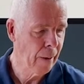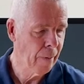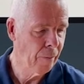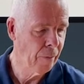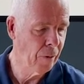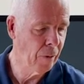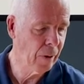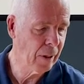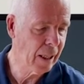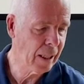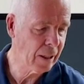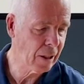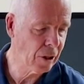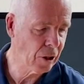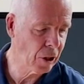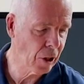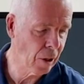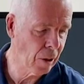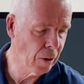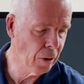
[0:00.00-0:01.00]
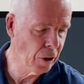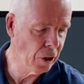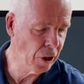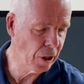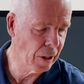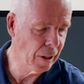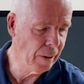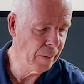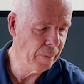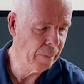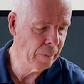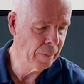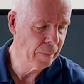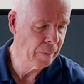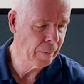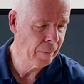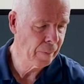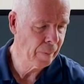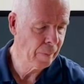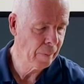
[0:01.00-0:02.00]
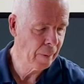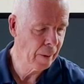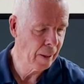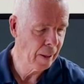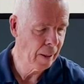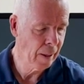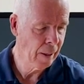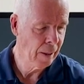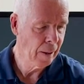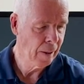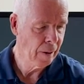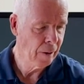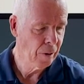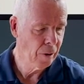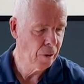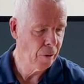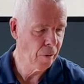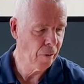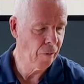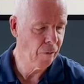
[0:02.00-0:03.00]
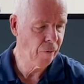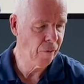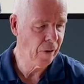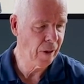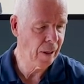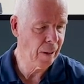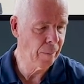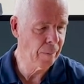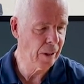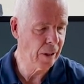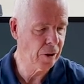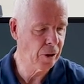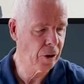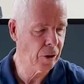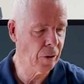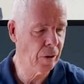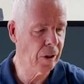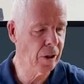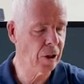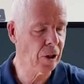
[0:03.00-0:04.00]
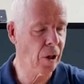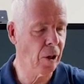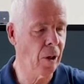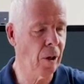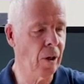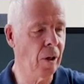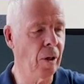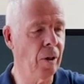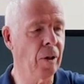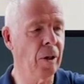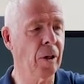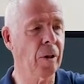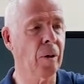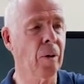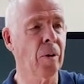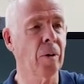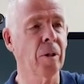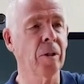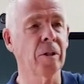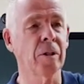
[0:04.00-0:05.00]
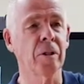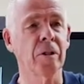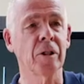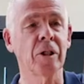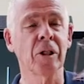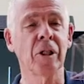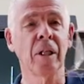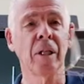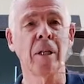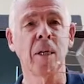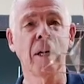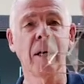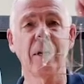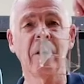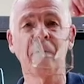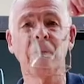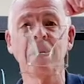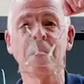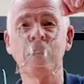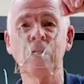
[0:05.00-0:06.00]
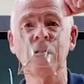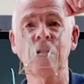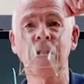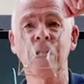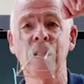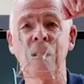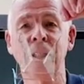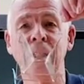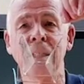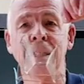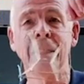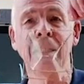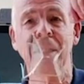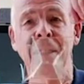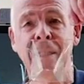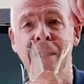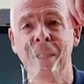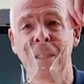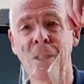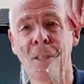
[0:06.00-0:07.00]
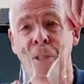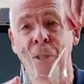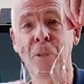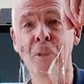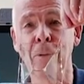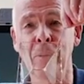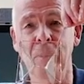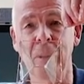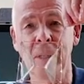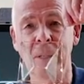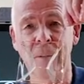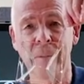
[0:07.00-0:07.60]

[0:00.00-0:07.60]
we will get the solution to a film that joins all the corners of this cube.